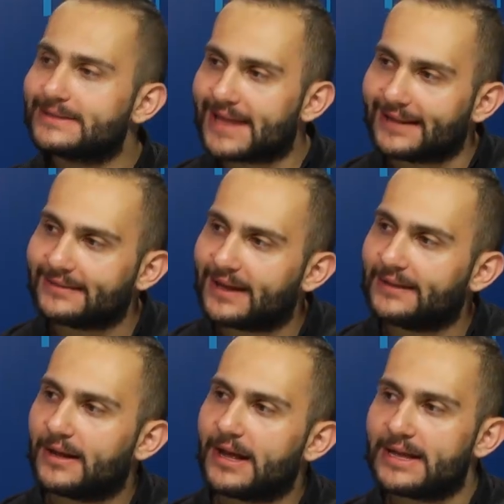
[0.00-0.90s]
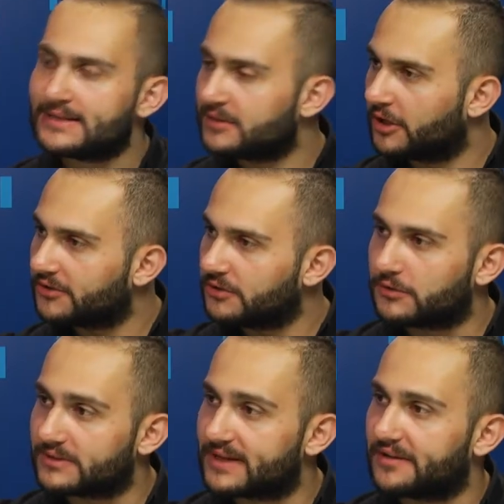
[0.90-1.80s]
that data is not
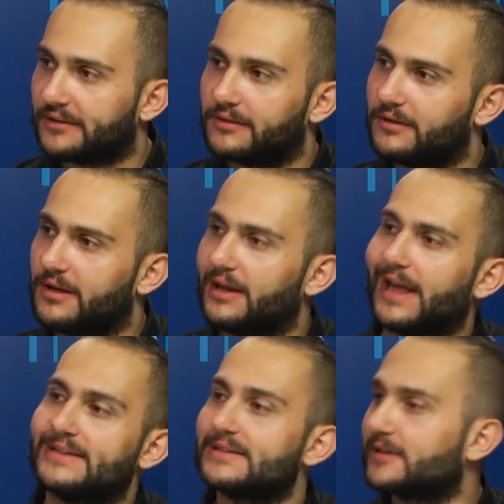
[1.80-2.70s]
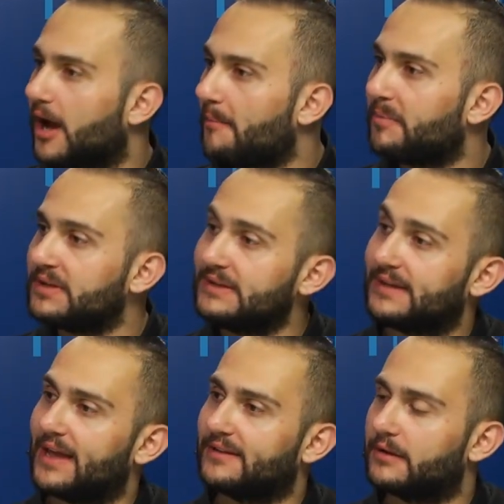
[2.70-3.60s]
yours at all. It's a company
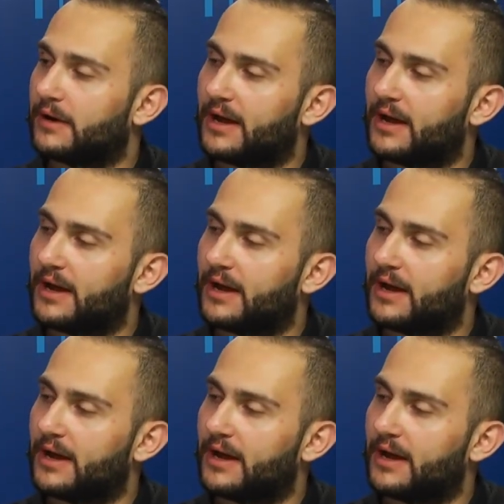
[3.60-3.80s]
data, right?